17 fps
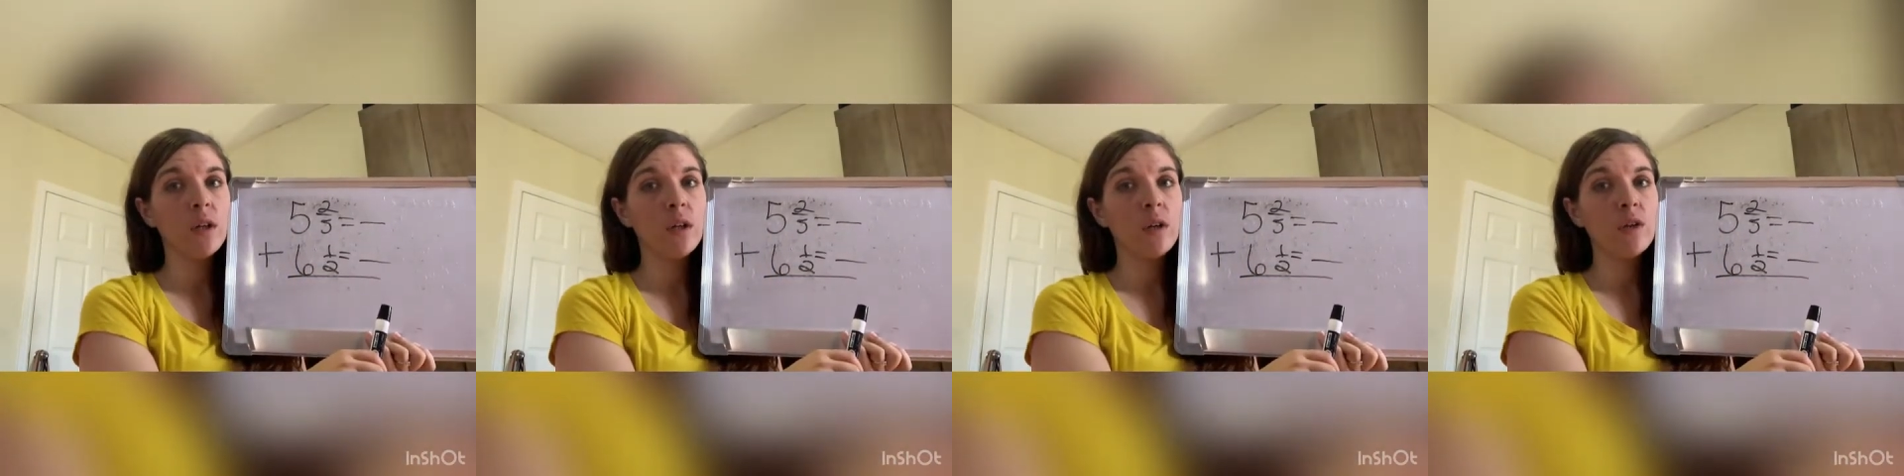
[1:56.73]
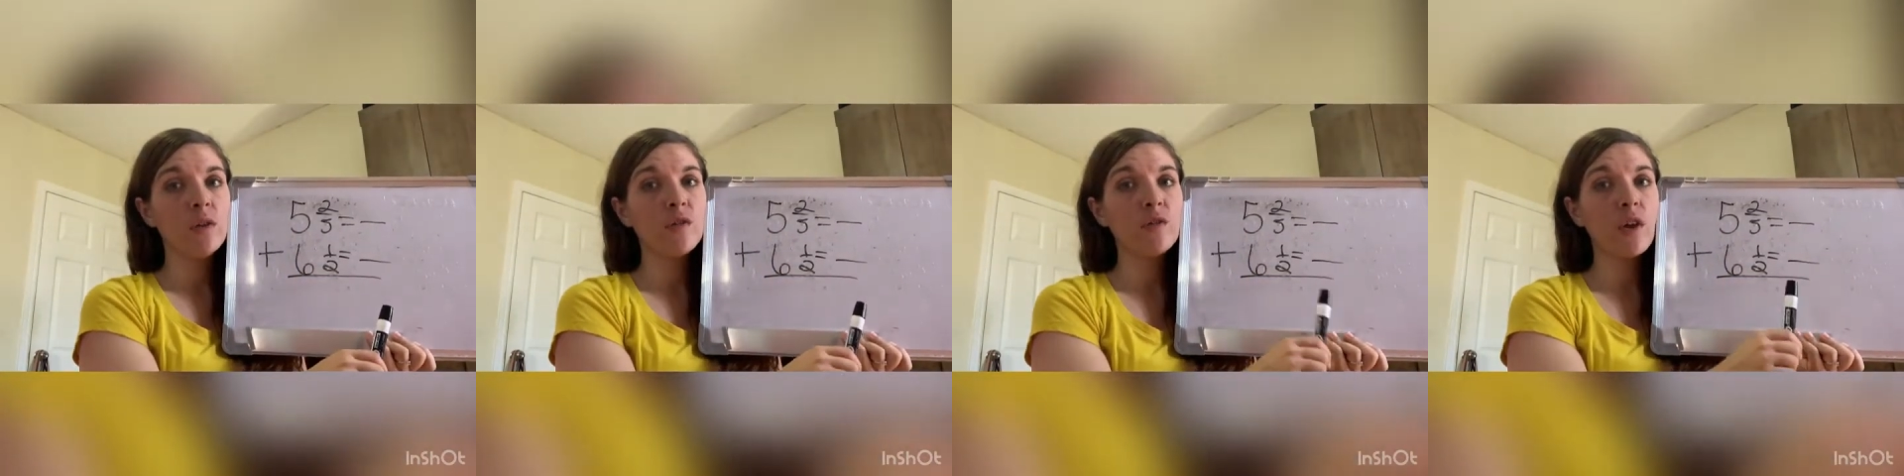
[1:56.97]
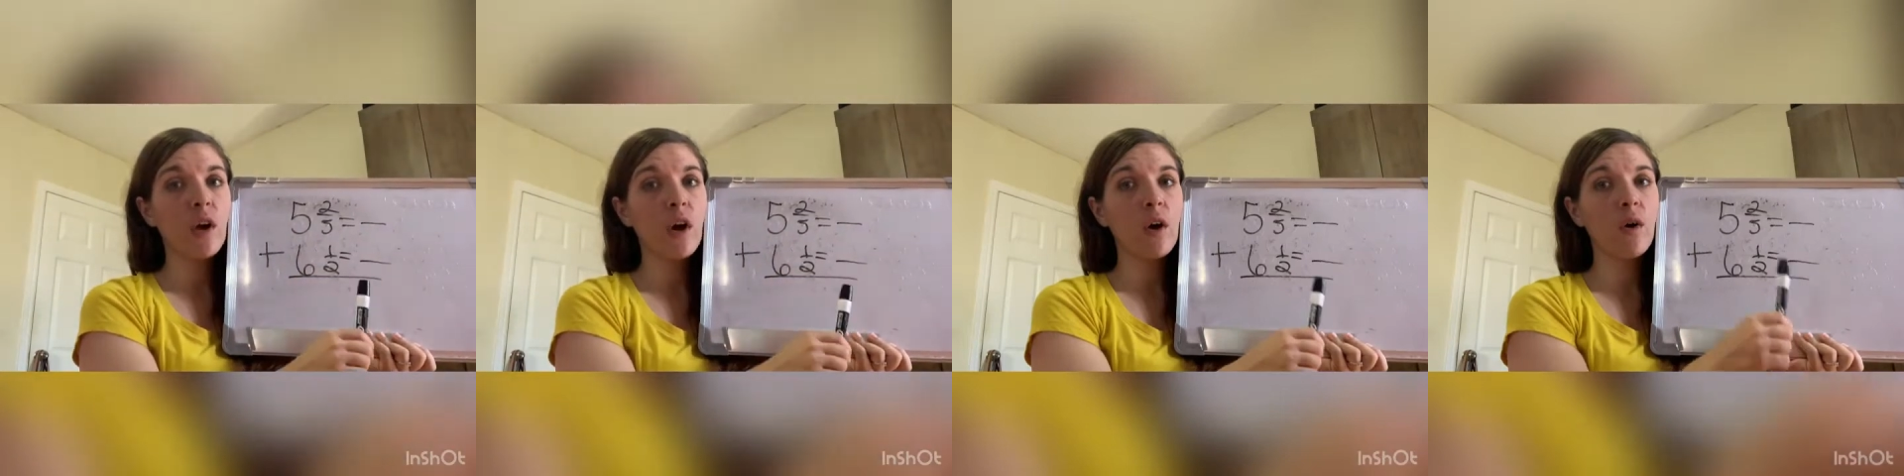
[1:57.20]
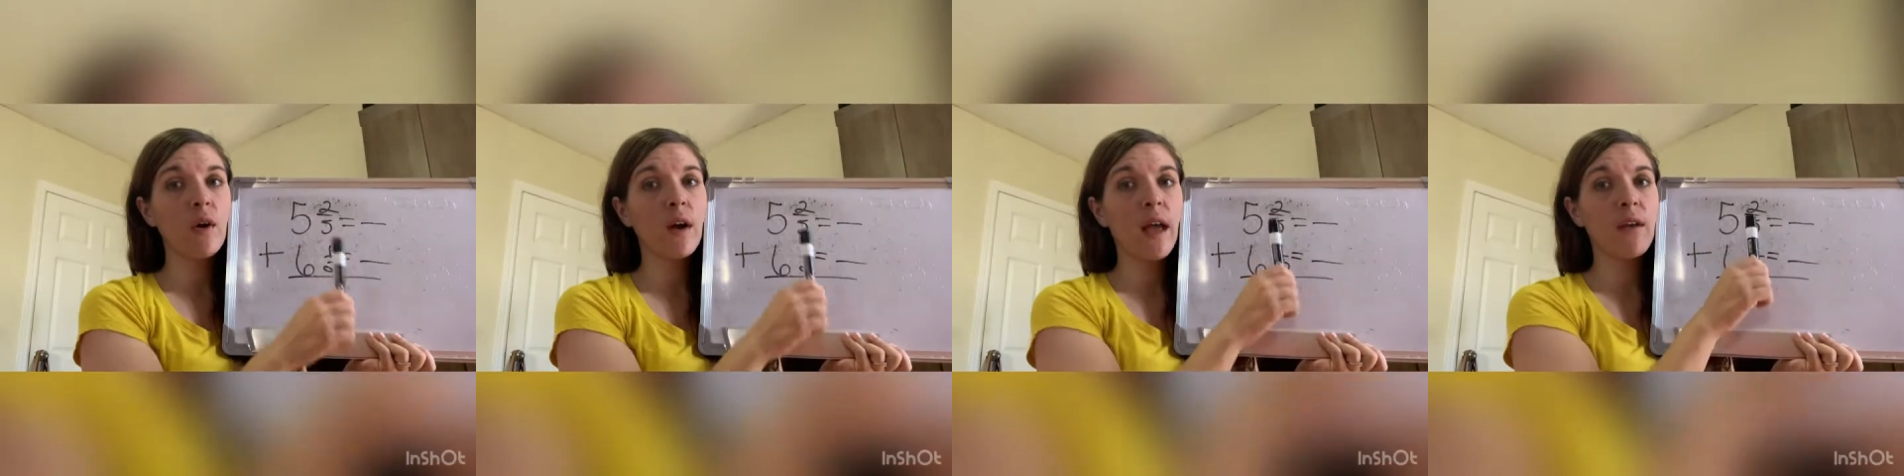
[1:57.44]

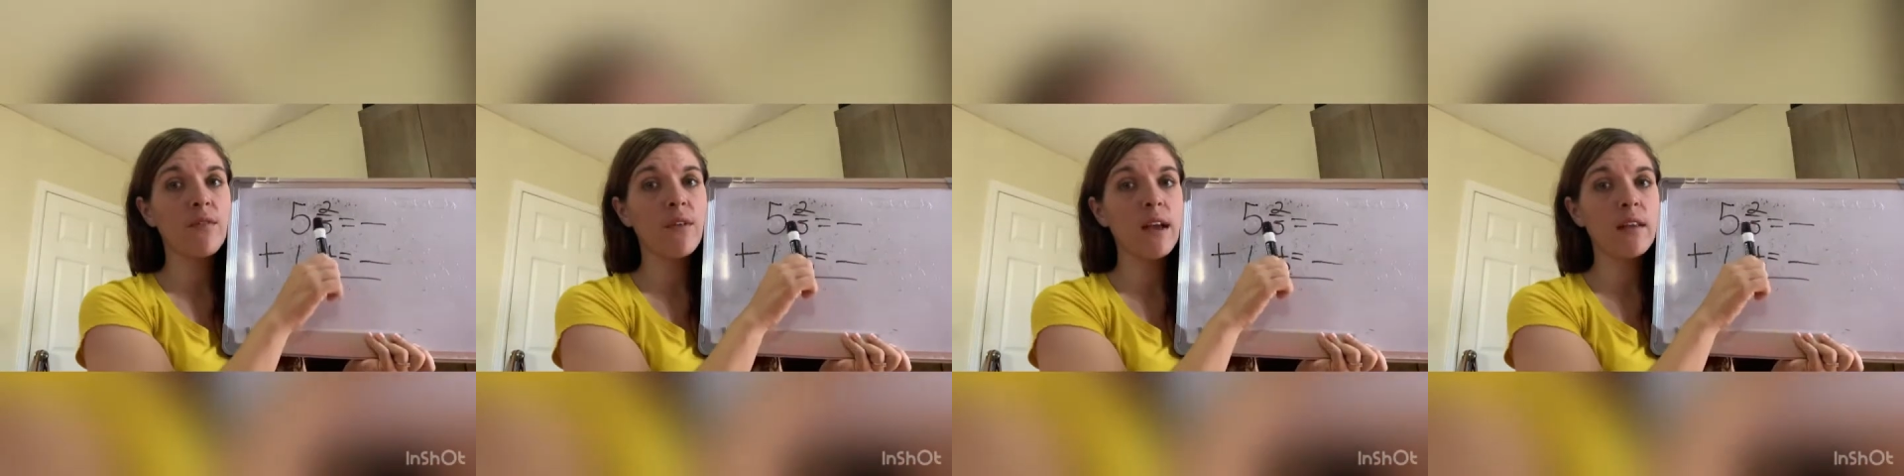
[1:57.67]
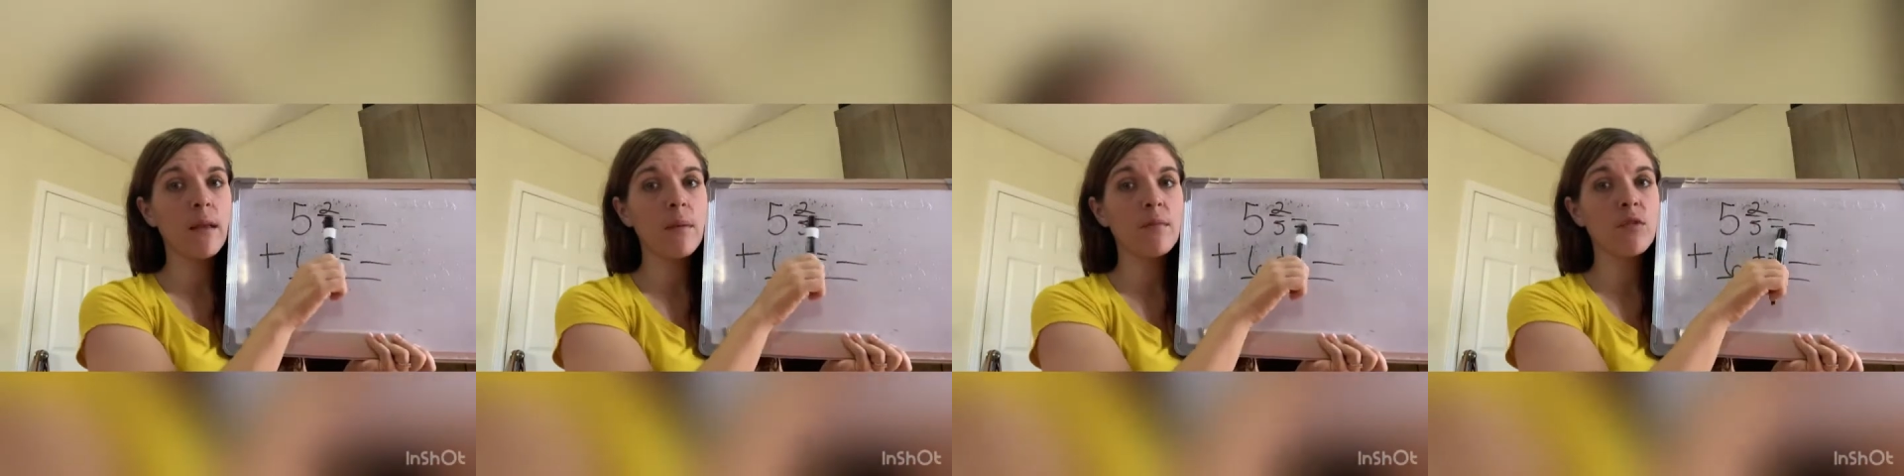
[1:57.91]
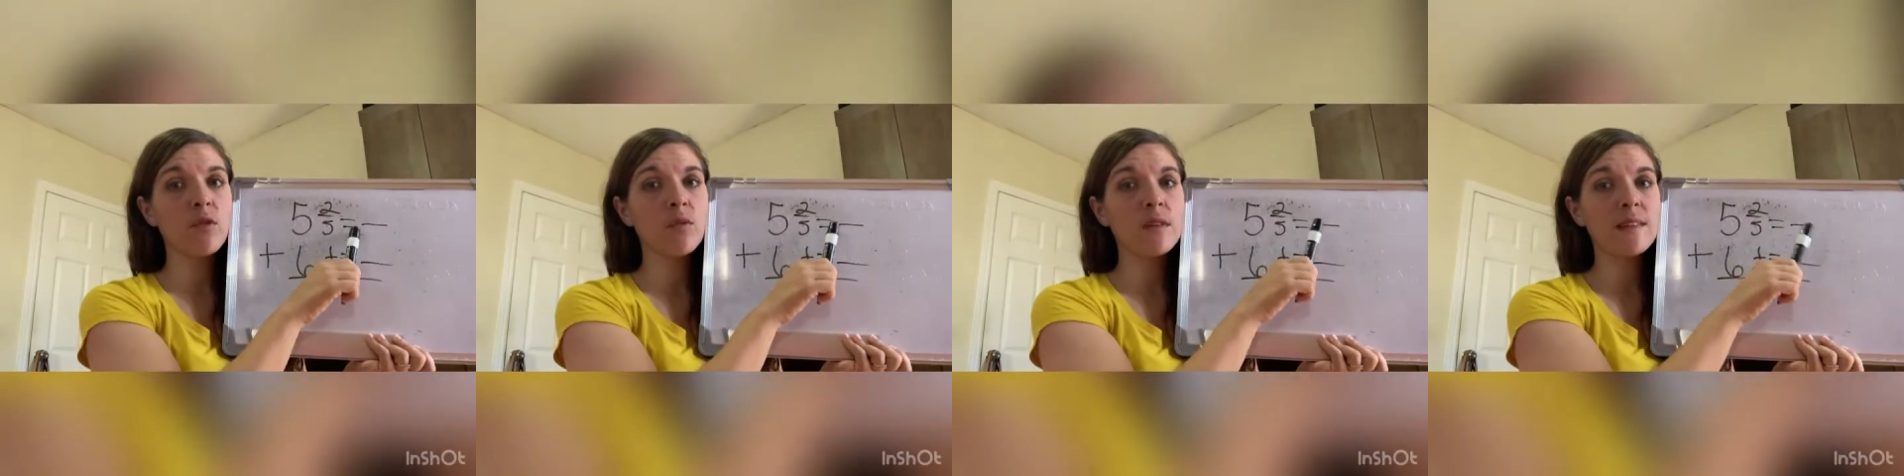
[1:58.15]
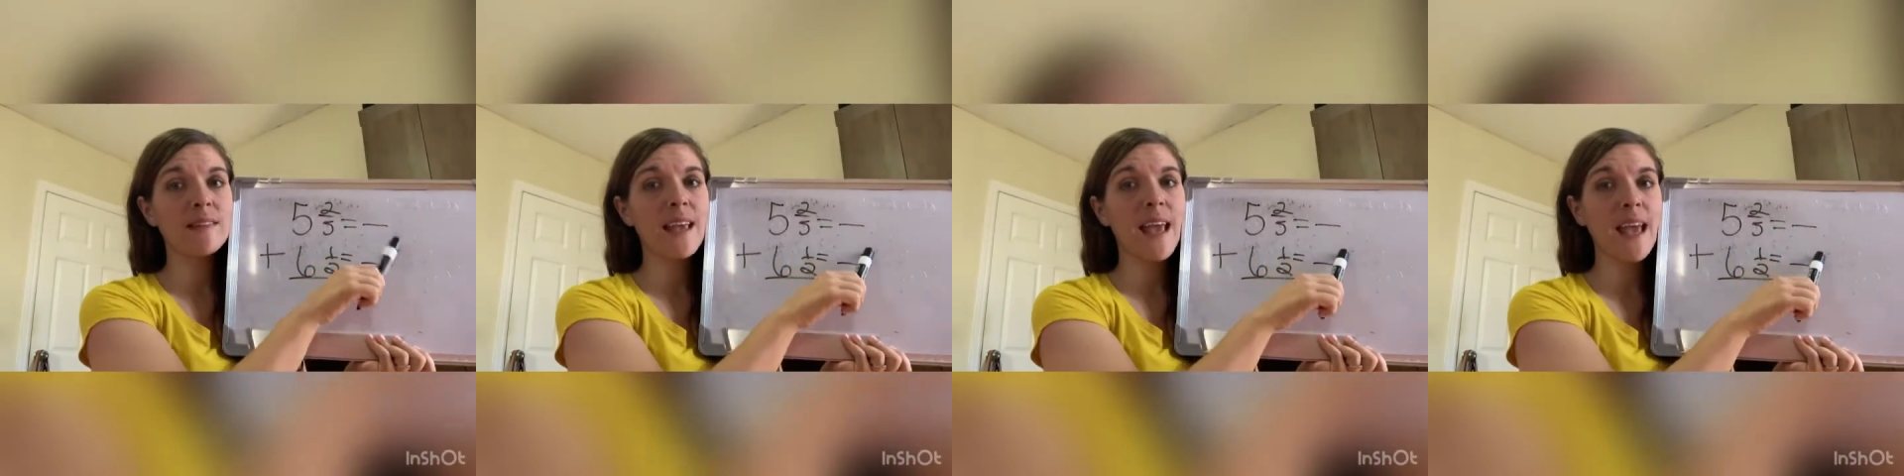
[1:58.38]
So, okay, 5 times 2
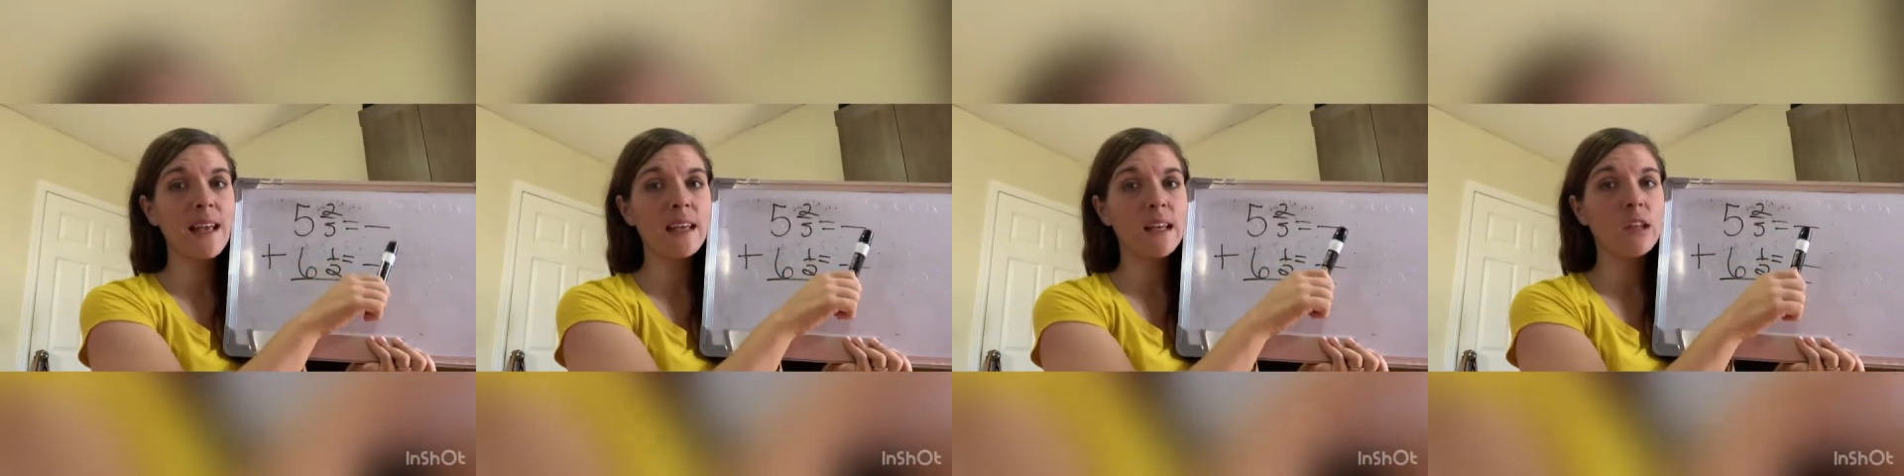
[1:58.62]
is 10.